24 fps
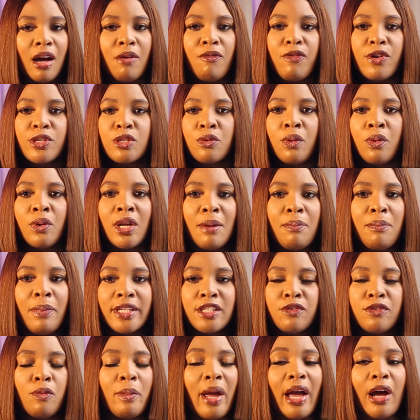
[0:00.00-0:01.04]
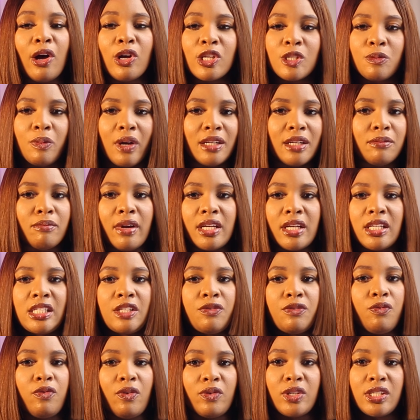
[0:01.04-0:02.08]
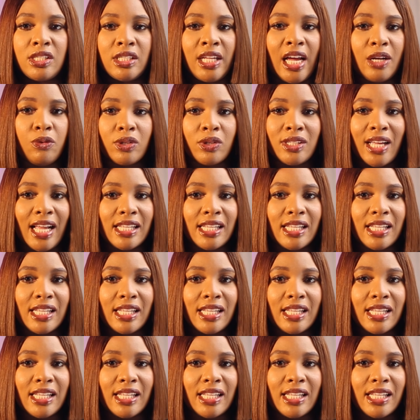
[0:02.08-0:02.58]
For some other person, for my husband, his dad was